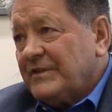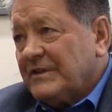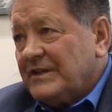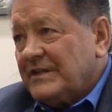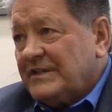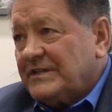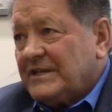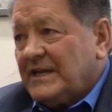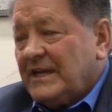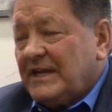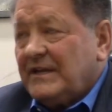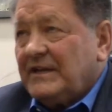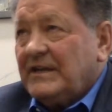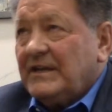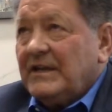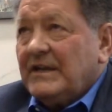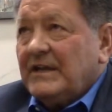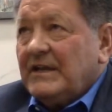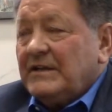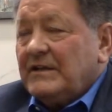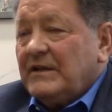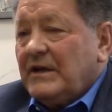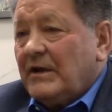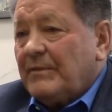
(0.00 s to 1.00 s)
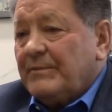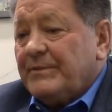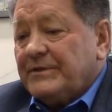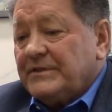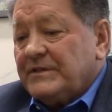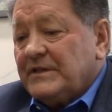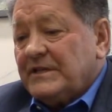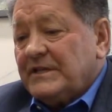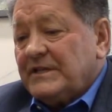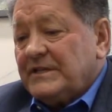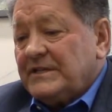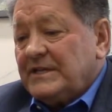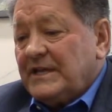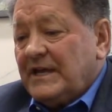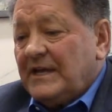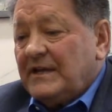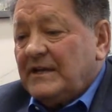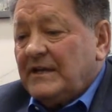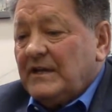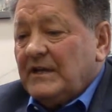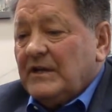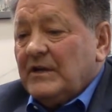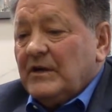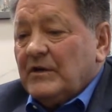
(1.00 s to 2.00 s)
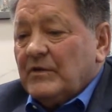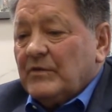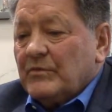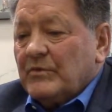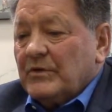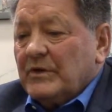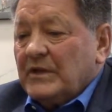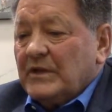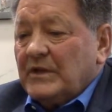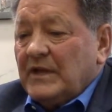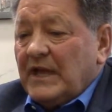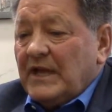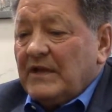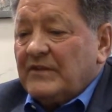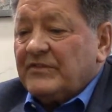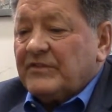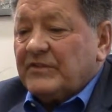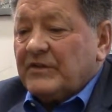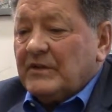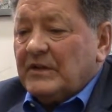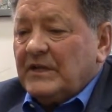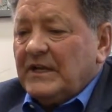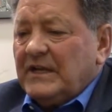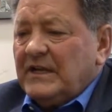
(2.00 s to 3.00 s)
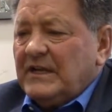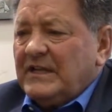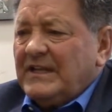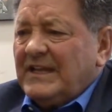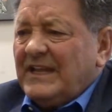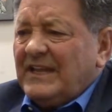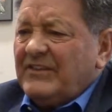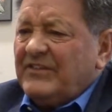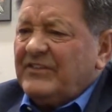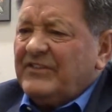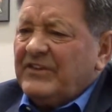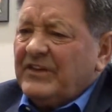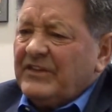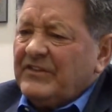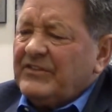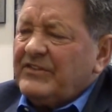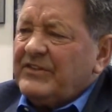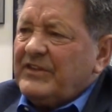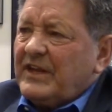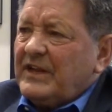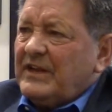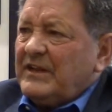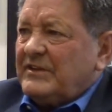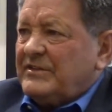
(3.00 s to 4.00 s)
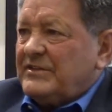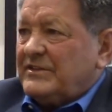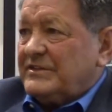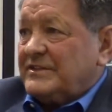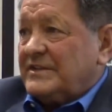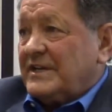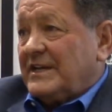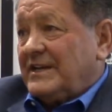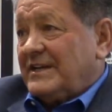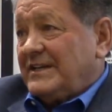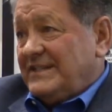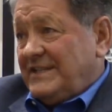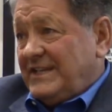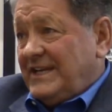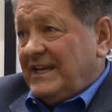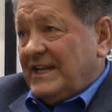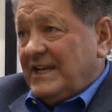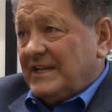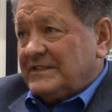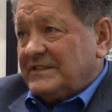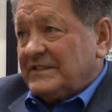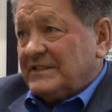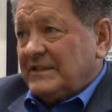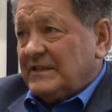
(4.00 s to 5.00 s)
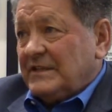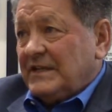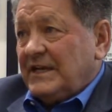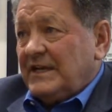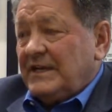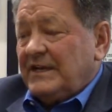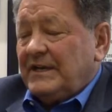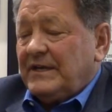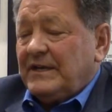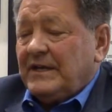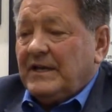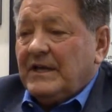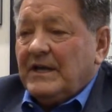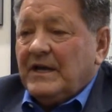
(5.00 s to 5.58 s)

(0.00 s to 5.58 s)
the Tet really escalated, and then since then it just kind of de-escalated.